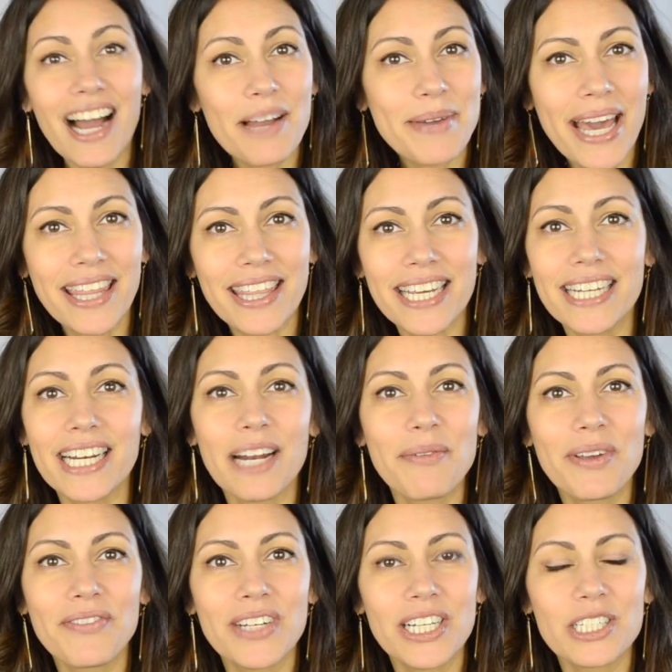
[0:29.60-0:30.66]
I'm Kathleen and I
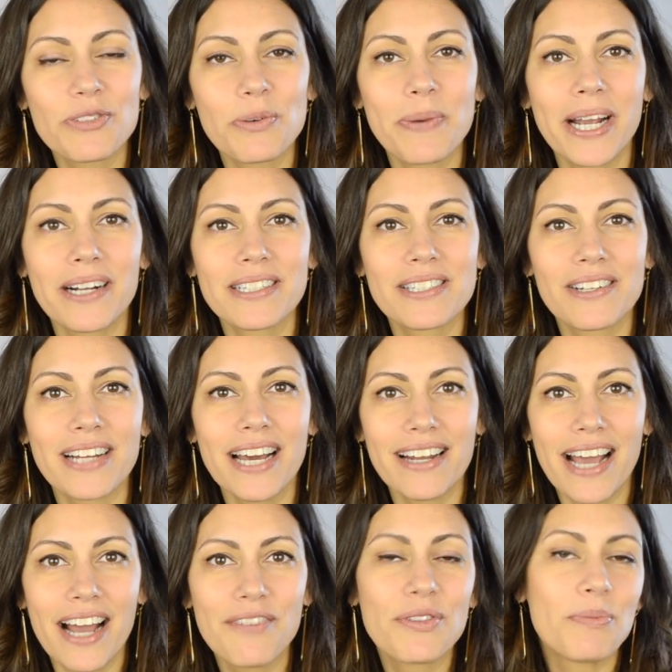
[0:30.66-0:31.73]
make videos for parents on how to
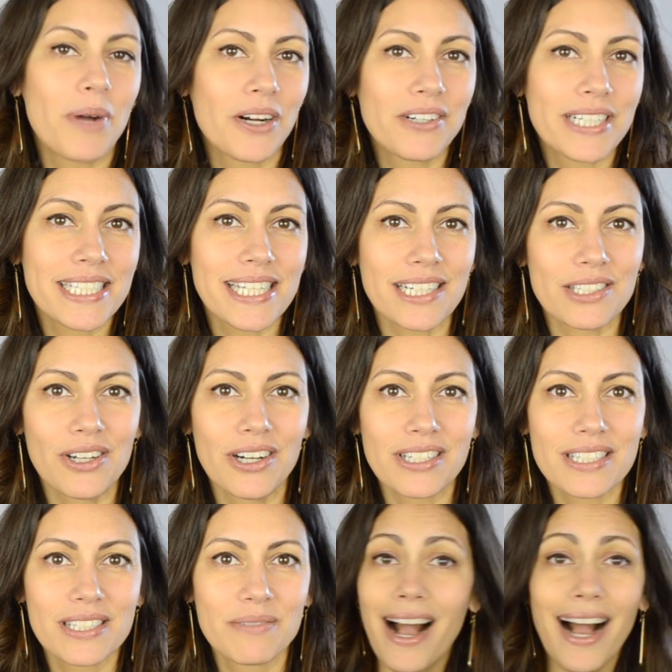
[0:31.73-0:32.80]
have the modern day sex
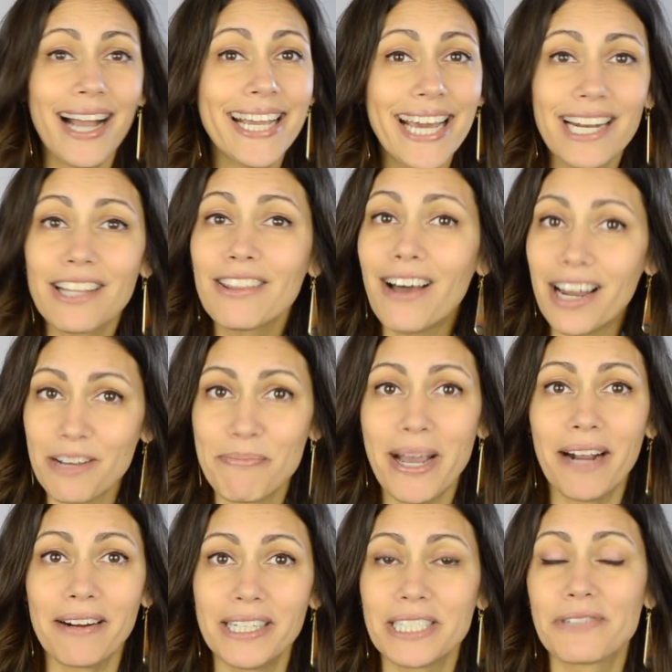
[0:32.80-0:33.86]
talks. I get a lot of
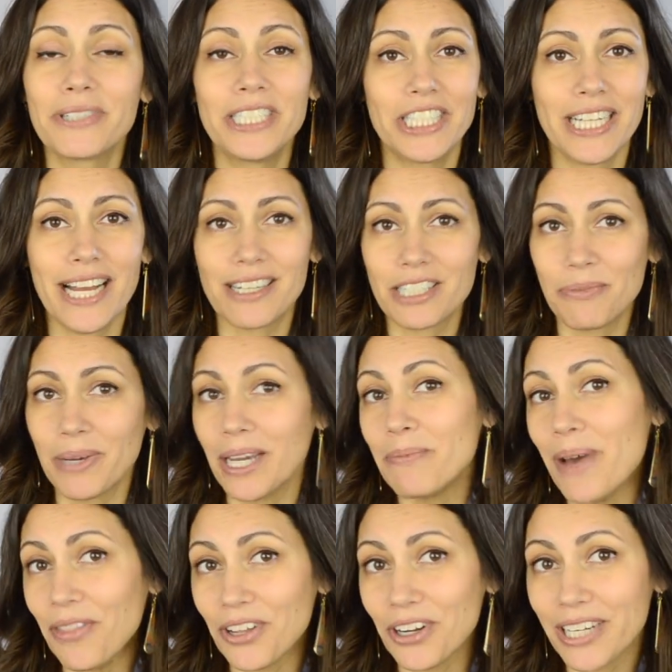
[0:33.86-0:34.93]
parents reaching out to me
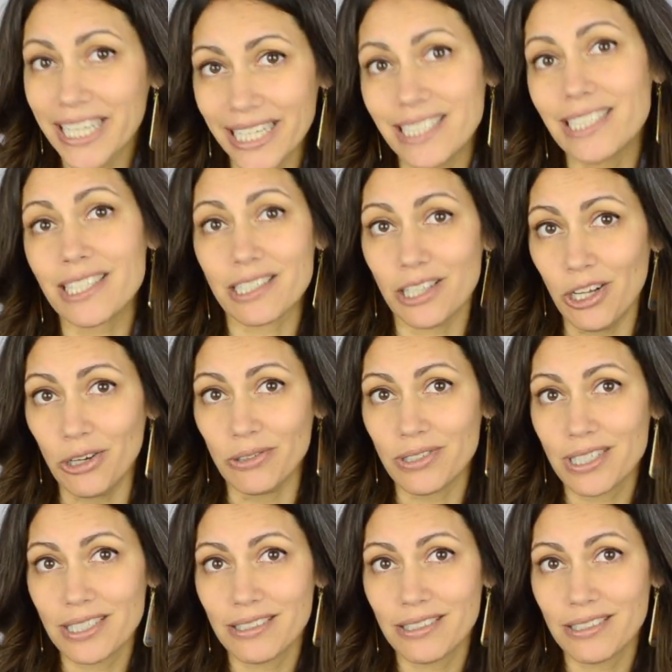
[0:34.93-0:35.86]
about their kids' clothes.